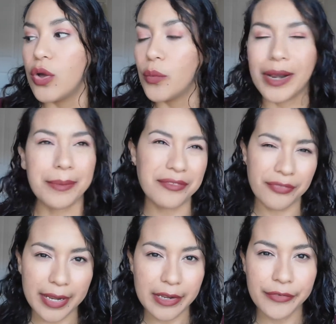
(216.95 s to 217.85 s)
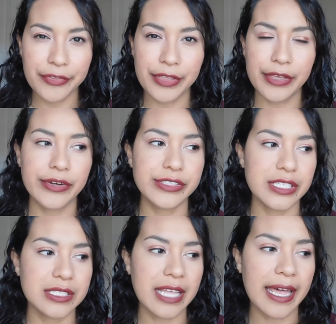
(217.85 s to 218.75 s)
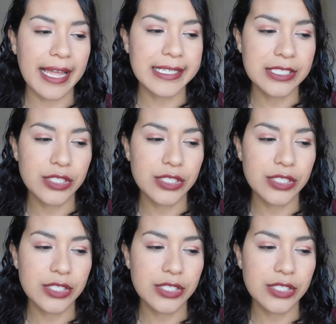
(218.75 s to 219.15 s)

what I've been finding over the years is that I